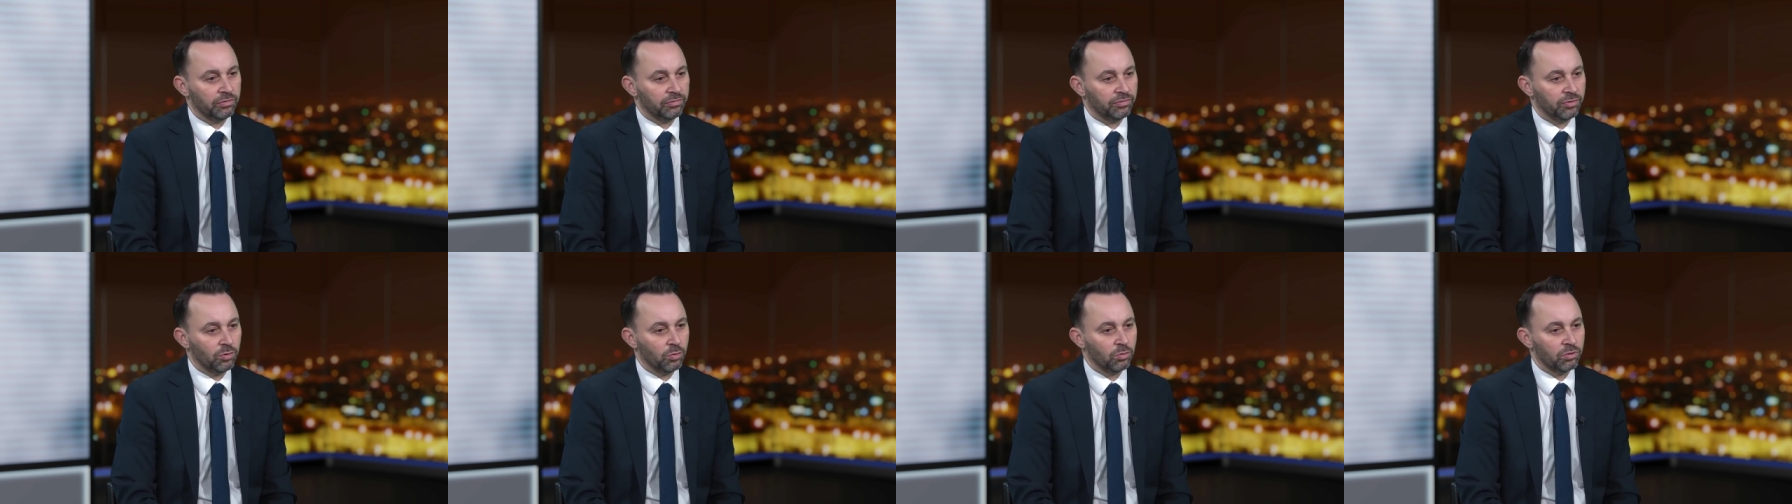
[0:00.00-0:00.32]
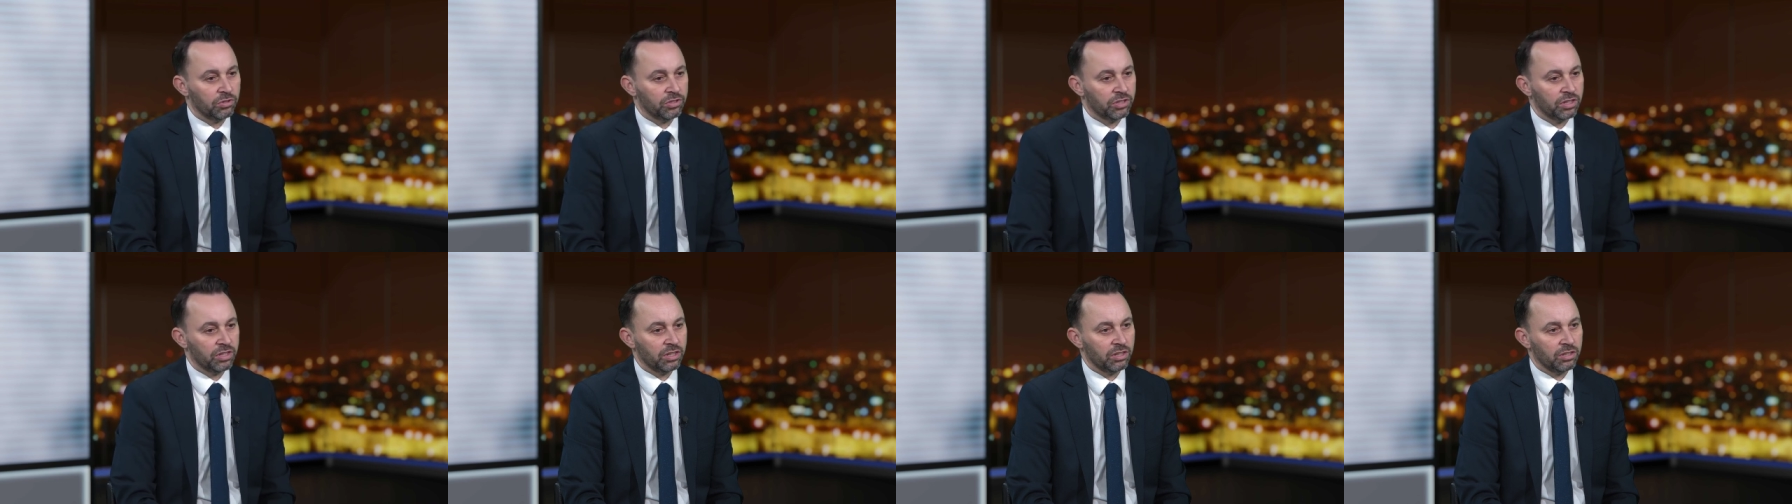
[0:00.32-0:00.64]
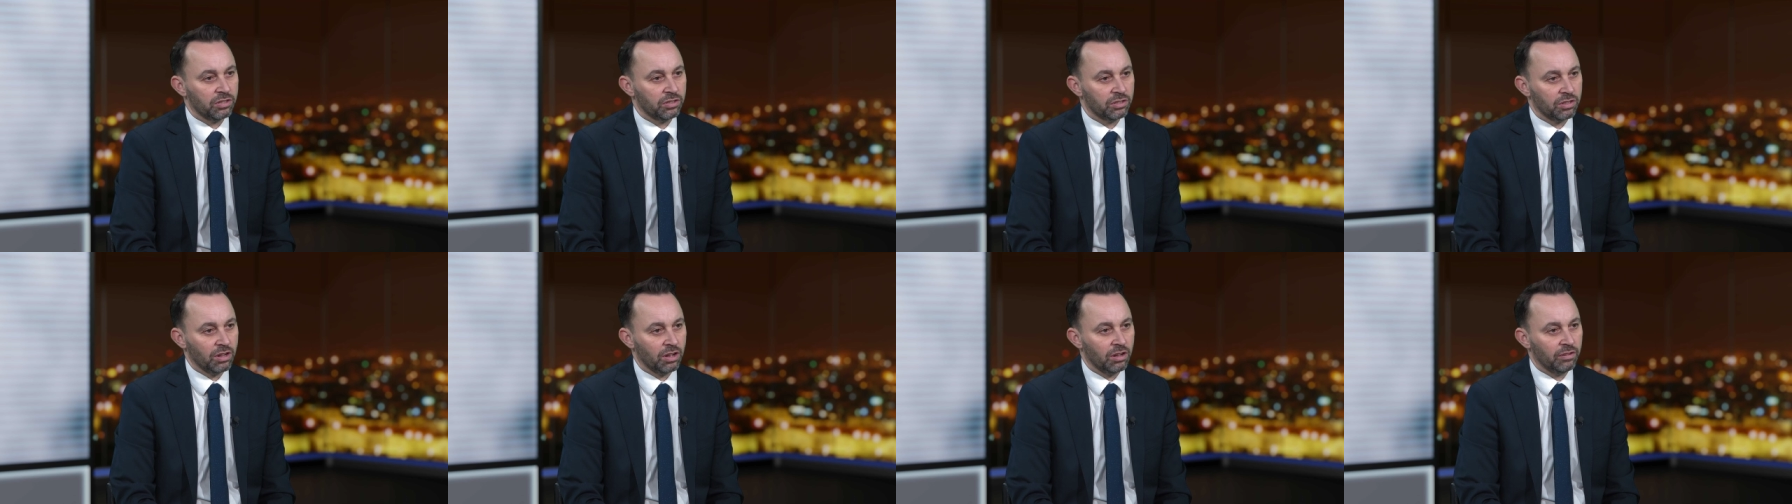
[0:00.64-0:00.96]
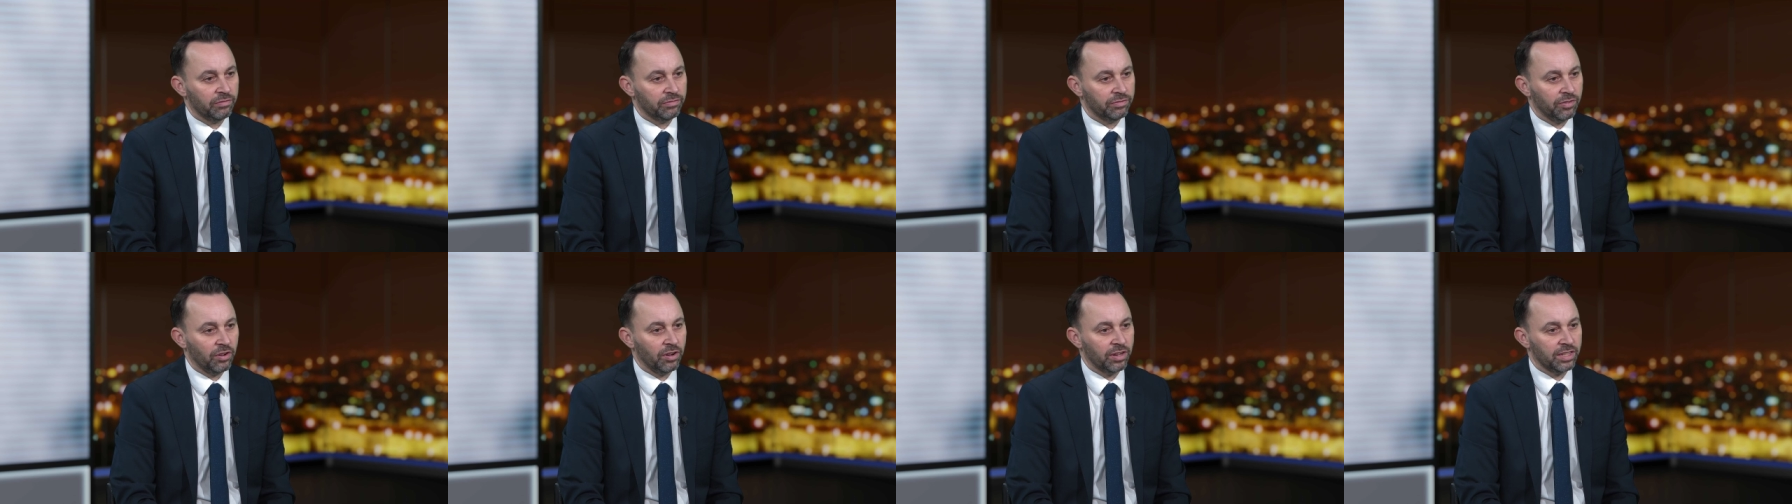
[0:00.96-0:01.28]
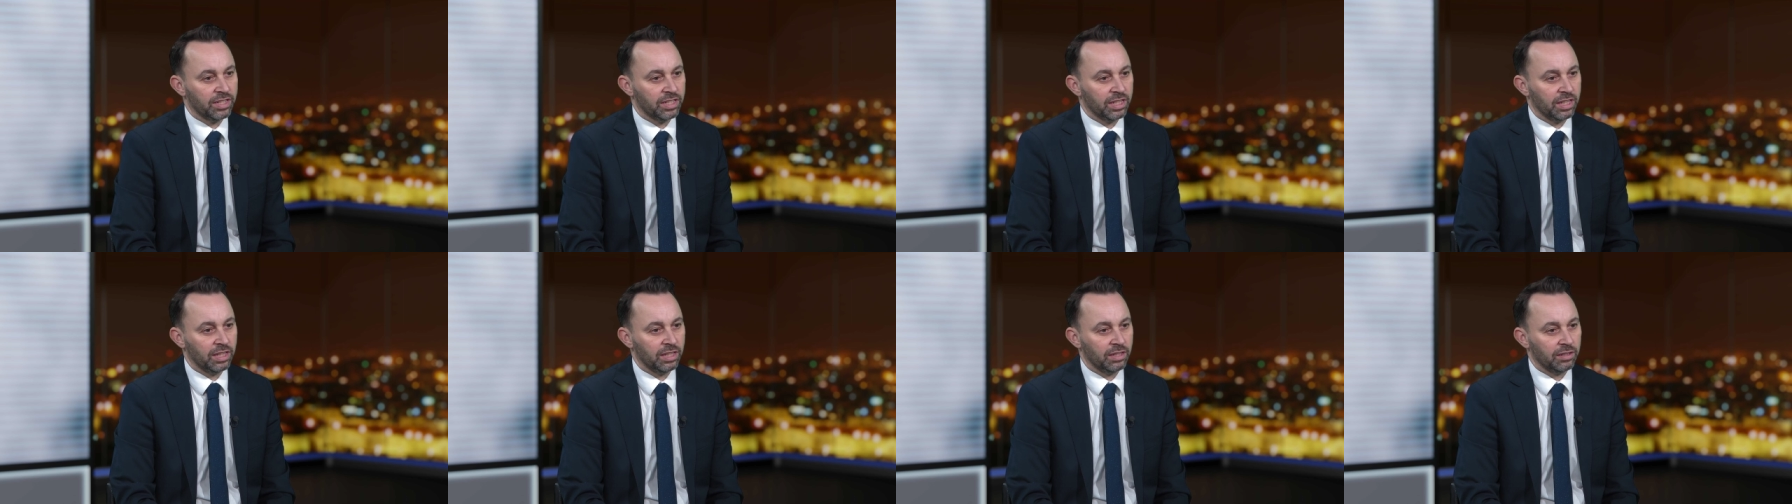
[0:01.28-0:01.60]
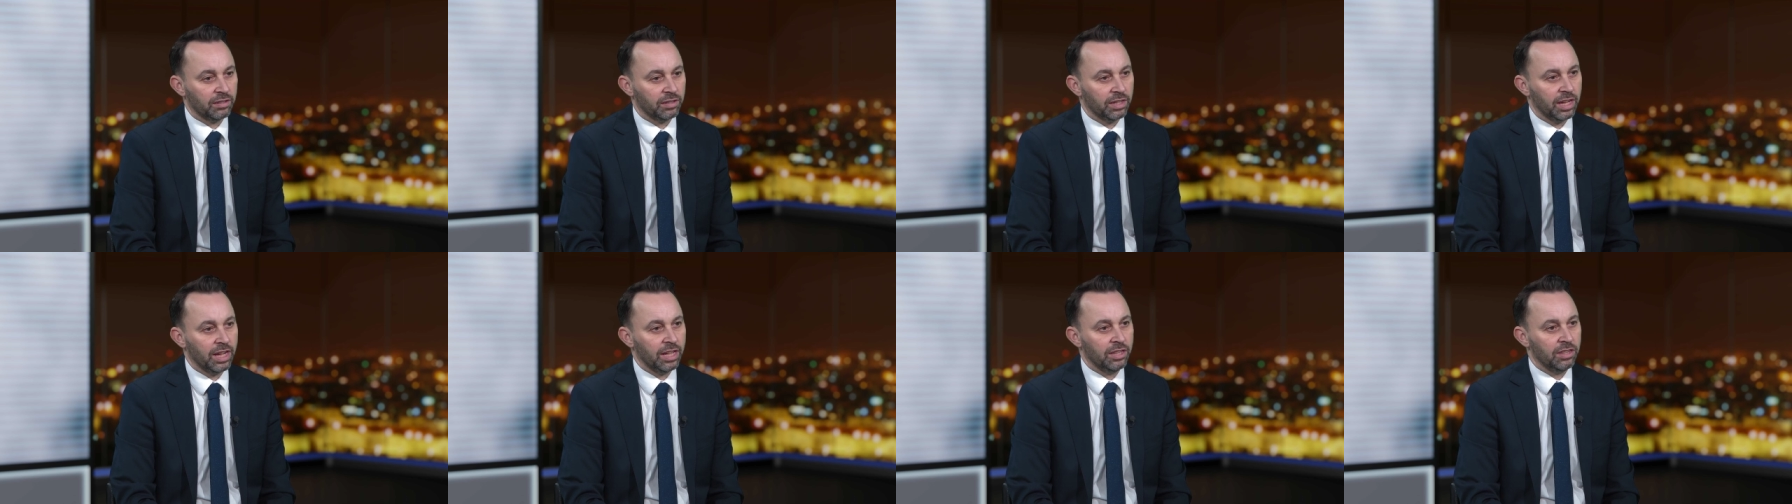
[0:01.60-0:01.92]
forces uh,
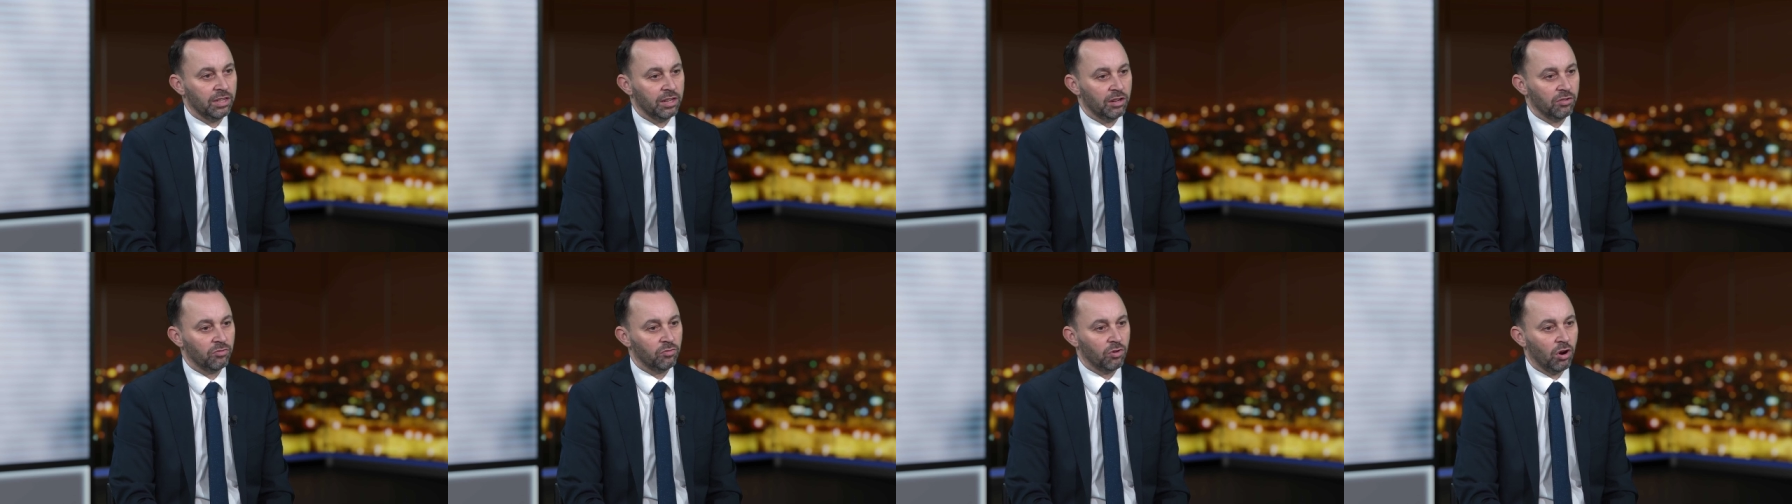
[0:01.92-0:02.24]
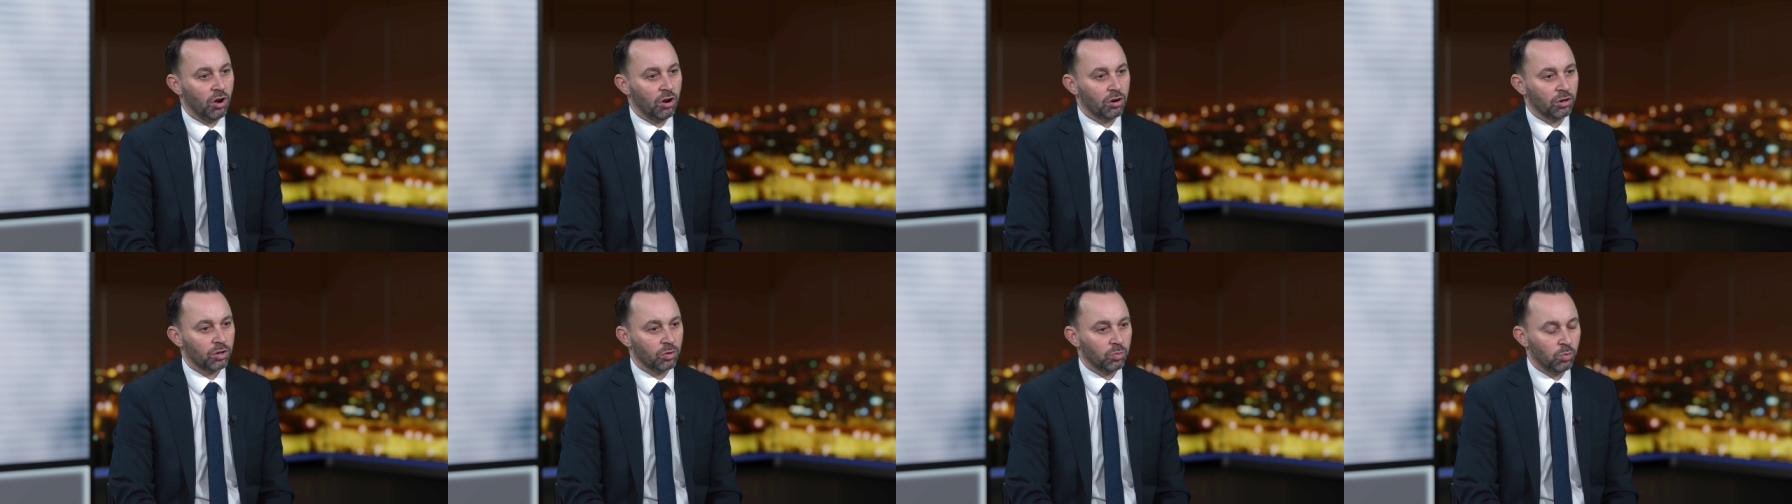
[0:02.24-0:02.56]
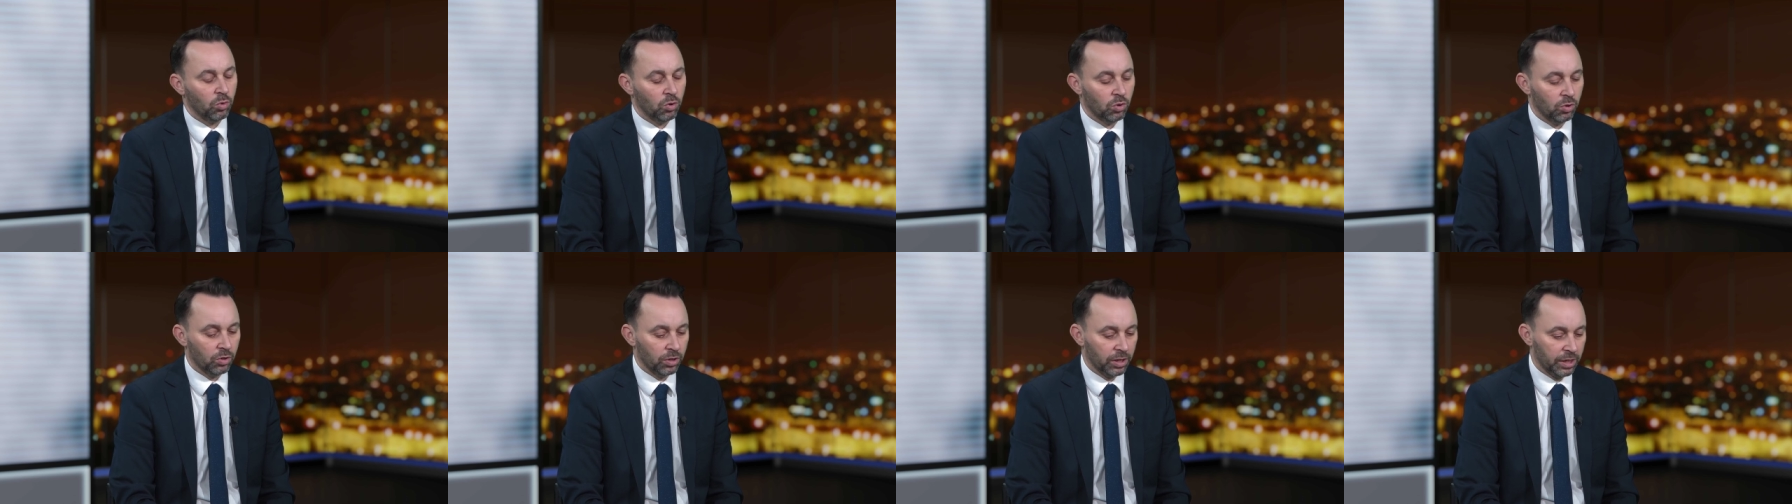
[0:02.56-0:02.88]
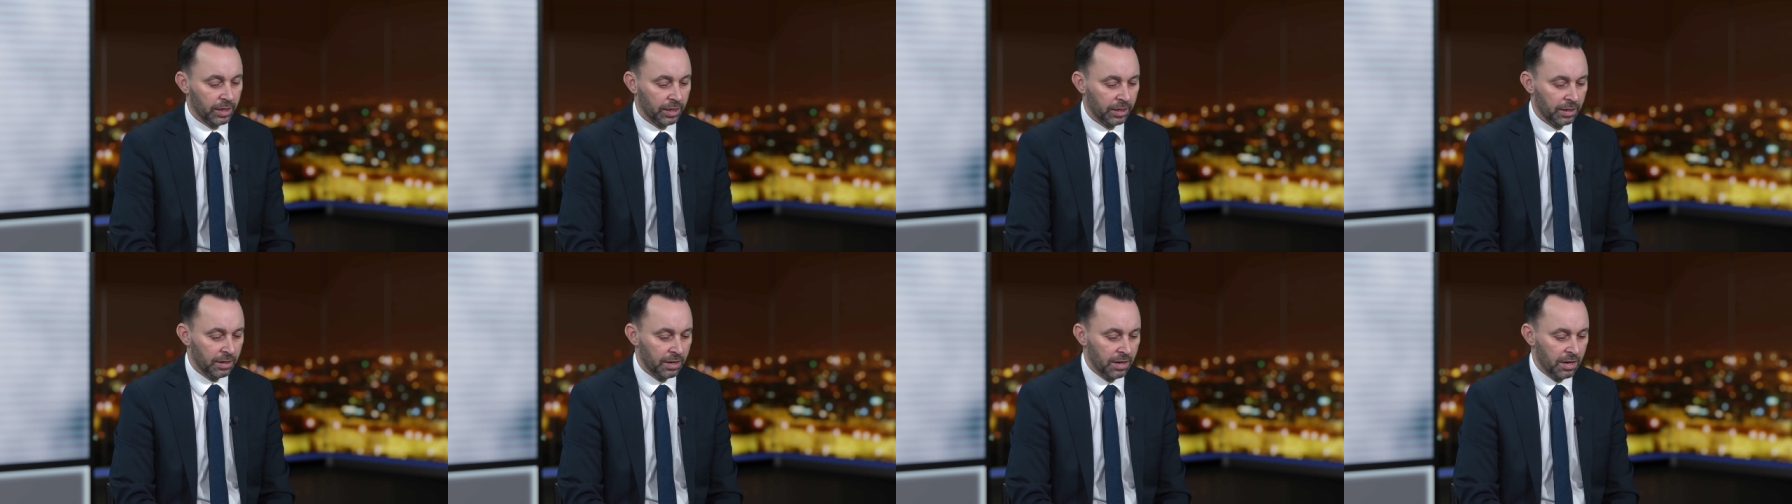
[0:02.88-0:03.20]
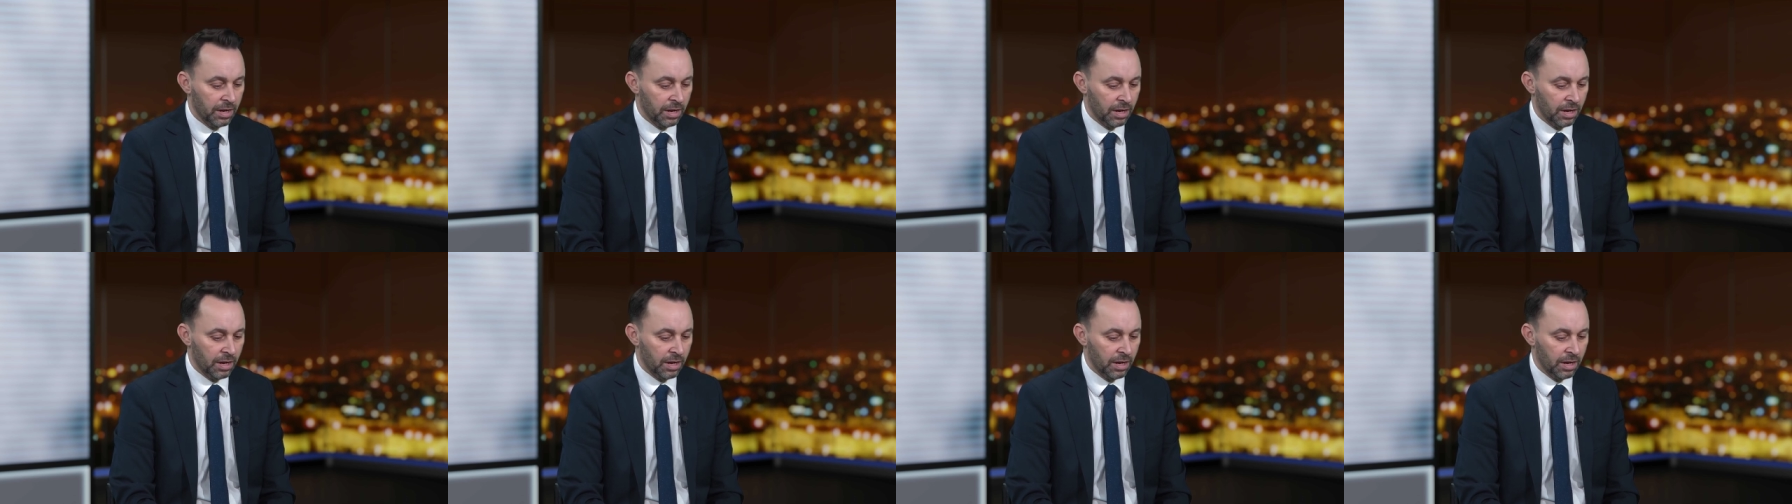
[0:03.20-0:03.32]
fighting in the Iraq War? And,